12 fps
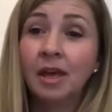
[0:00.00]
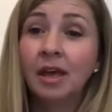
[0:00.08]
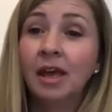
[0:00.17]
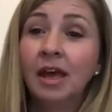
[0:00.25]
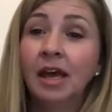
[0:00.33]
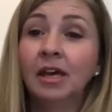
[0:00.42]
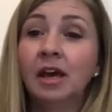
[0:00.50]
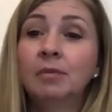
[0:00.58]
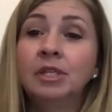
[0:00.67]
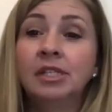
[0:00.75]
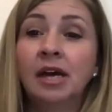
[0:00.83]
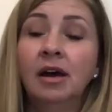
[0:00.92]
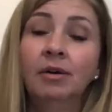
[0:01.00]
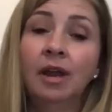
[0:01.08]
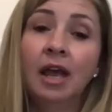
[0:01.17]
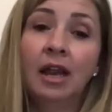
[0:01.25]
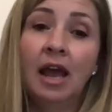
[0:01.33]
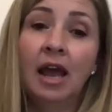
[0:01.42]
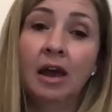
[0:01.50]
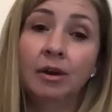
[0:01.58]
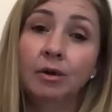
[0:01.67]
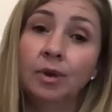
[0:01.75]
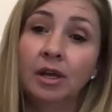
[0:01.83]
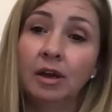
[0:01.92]
and coming down, and how do
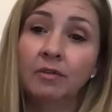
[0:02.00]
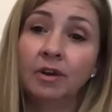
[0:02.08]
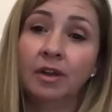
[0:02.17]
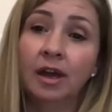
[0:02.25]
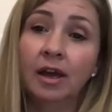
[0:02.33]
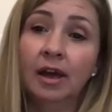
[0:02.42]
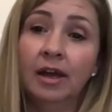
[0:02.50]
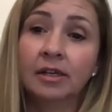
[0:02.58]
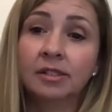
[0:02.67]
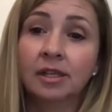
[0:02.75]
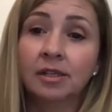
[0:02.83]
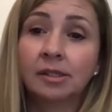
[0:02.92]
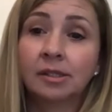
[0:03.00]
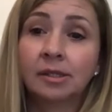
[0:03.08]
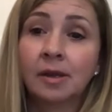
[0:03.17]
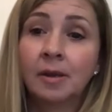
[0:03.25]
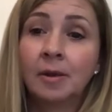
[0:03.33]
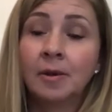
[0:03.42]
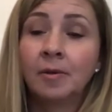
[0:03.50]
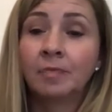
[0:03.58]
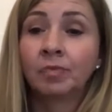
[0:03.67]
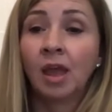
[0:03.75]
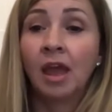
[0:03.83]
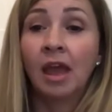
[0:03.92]
we govern that access?
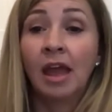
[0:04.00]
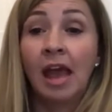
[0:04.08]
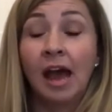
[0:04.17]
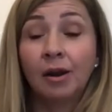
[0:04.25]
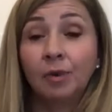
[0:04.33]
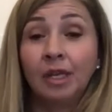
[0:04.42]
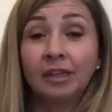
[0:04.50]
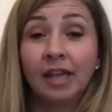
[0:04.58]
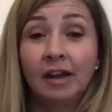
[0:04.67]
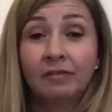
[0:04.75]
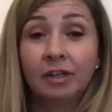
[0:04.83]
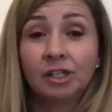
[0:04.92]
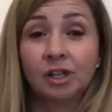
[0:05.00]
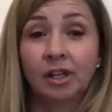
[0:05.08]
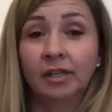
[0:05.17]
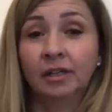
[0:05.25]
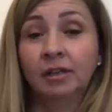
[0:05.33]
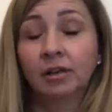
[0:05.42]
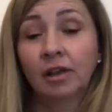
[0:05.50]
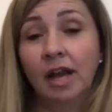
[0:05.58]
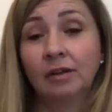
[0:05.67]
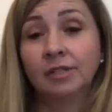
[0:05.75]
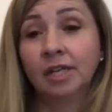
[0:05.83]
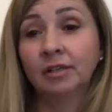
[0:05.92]
How do we leverage
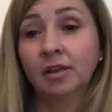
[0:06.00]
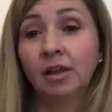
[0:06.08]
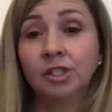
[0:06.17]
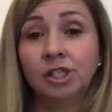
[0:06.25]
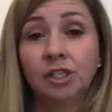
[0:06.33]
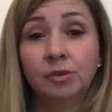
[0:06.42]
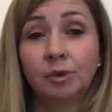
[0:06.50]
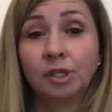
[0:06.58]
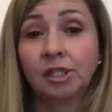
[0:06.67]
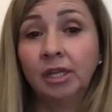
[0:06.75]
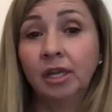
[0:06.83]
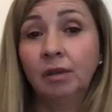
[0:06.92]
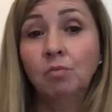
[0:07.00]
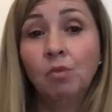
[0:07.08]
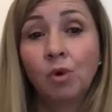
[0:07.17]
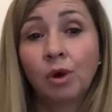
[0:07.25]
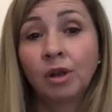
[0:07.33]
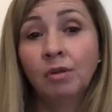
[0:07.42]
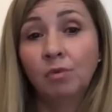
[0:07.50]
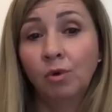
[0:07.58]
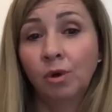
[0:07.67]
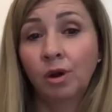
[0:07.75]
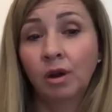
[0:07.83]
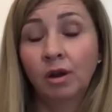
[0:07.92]
cloud technologies? We're seeing more and
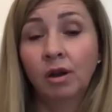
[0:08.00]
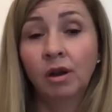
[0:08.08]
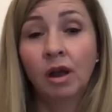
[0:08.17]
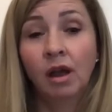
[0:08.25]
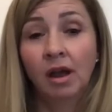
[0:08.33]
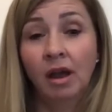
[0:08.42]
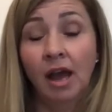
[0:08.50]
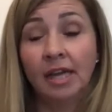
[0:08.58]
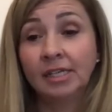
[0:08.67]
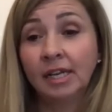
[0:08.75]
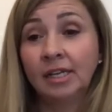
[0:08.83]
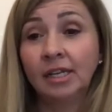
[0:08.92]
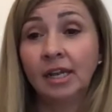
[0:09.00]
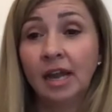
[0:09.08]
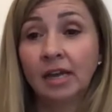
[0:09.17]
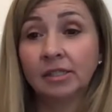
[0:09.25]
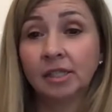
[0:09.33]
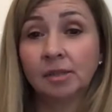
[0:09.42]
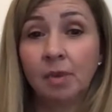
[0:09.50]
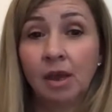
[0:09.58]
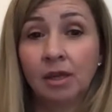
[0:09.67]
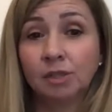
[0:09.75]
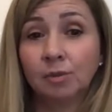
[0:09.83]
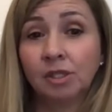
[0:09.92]
more identity and access
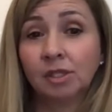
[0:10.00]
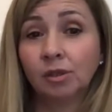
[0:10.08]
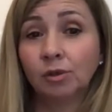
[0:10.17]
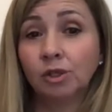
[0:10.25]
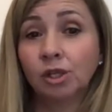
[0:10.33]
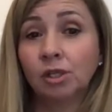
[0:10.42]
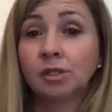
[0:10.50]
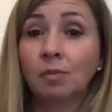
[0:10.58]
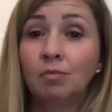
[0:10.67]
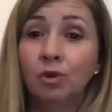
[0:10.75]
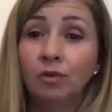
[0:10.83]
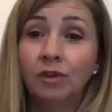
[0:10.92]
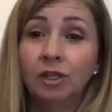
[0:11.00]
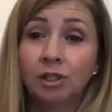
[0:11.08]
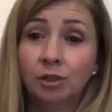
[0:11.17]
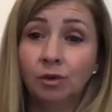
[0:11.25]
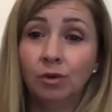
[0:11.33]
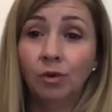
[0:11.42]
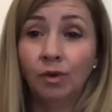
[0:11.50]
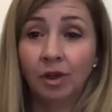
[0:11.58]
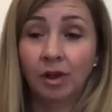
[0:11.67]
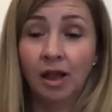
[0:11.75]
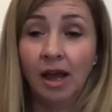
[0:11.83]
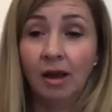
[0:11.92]
management solutions moving to the
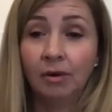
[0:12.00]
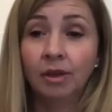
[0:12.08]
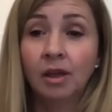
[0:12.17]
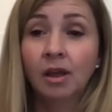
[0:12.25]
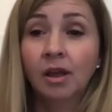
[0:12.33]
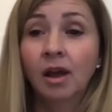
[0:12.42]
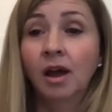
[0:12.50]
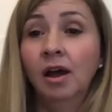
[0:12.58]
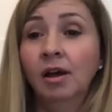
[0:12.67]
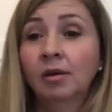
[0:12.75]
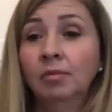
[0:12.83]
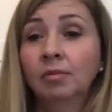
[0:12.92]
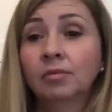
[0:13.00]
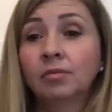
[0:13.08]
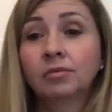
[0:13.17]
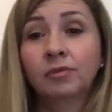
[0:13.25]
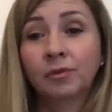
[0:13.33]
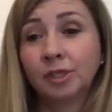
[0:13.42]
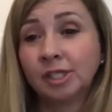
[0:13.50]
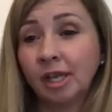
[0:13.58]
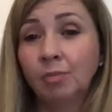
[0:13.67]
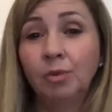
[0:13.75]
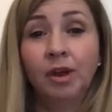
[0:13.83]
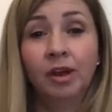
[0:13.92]
cloud. For
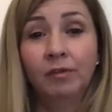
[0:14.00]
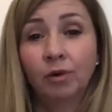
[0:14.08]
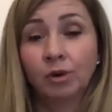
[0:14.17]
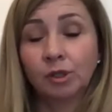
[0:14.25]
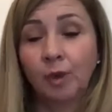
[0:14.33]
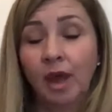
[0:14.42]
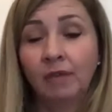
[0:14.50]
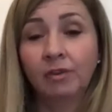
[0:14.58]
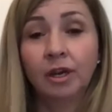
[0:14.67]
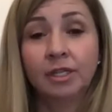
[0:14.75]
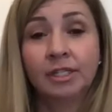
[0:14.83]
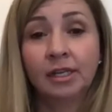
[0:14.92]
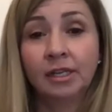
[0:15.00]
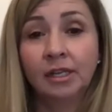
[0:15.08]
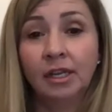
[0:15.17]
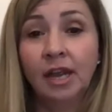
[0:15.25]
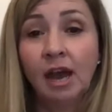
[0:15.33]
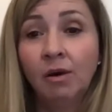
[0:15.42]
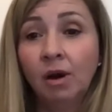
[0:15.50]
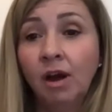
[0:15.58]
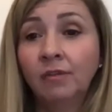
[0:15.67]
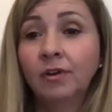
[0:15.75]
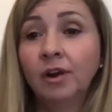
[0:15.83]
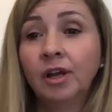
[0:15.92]
Sailpoint, of course, we have our Identity Now
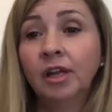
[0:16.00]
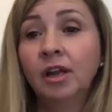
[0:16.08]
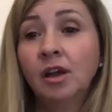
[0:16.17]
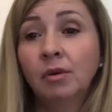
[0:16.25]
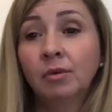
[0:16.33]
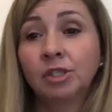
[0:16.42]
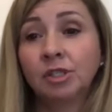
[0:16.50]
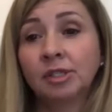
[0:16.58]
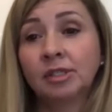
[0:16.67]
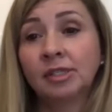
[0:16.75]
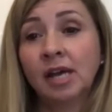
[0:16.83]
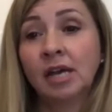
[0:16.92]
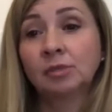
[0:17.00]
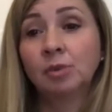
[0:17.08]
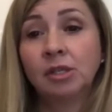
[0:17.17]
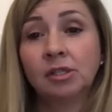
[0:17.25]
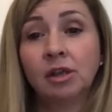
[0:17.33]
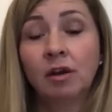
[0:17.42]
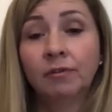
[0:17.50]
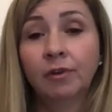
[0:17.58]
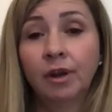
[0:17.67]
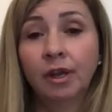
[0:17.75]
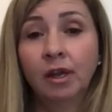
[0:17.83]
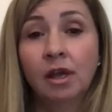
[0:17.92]
offering, which is a SaaS-based
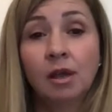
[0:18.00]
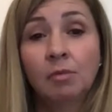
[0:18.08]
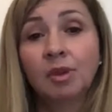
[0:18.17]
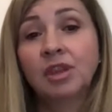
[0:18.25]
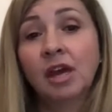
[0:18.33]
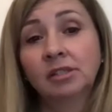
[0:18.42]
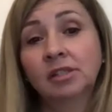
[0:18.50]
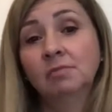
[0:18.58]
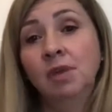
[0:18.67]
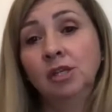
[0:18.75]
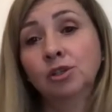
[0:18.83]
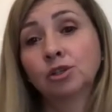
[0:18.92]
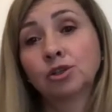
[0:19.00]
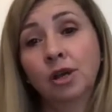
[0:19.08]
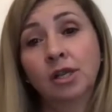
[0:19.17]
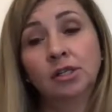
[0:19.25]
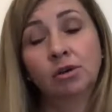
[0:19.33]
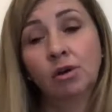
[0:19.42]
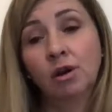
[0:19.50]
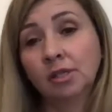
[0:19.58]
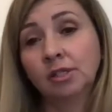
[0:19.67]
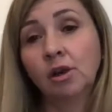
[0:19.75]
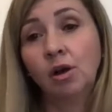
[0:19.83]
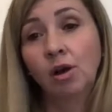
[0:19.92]
offering, but that's a major trend across
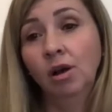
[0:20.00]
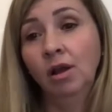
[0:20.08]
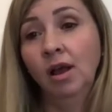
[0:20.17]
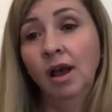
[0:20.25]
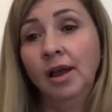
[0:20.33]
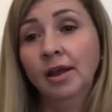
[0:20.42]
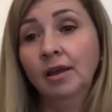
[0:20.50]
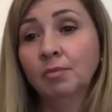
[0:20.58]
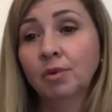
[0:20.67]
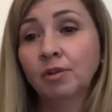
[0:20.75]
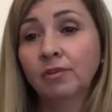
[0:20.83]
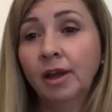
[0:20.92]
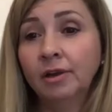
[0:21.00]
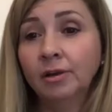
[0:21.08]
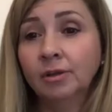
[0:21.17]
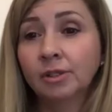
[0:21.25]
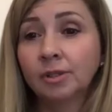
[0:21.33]
all IAM providers.